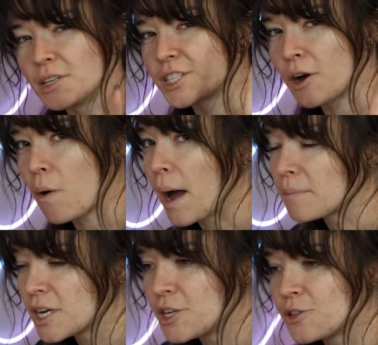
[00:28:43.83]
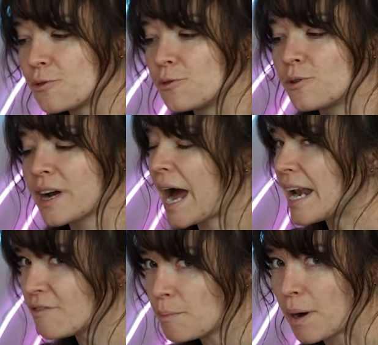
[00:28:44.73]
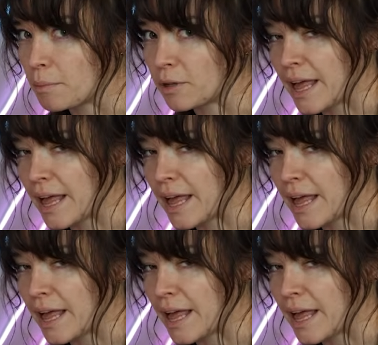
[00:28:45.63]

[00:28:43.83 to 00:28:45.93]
So I'm gonna do kind of a bubble